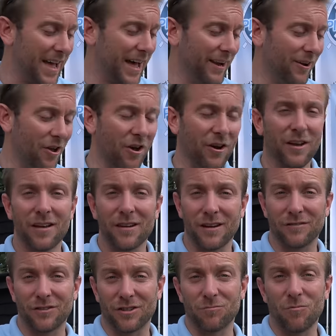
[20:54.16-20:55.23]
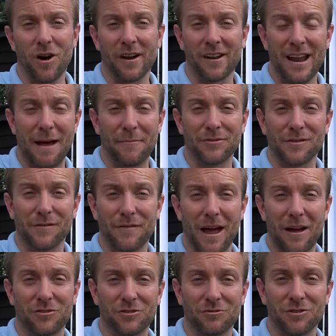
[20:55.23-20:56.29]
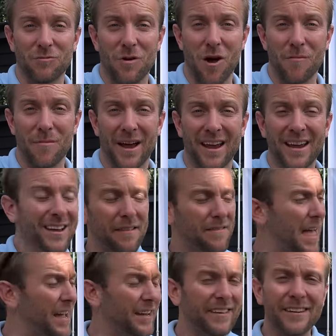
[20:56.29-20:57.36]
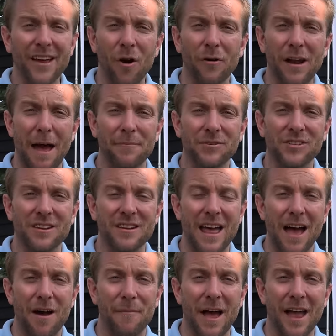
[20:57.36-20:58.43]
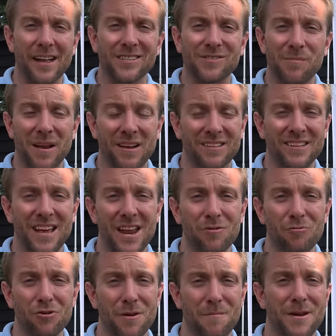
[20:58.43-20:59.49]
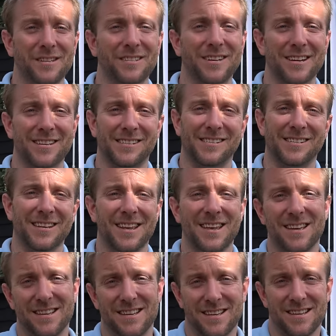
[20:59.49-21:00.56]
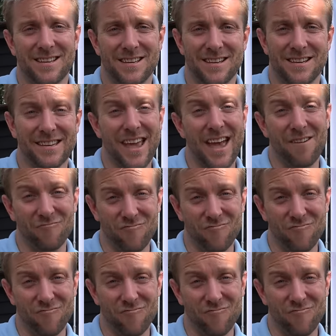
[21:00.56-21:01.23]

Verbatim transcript: And look, you've just won an Amazon voucher as well, mate. Now you can go on Amazon now, mate, and spend a tenner on your missus. Yeah,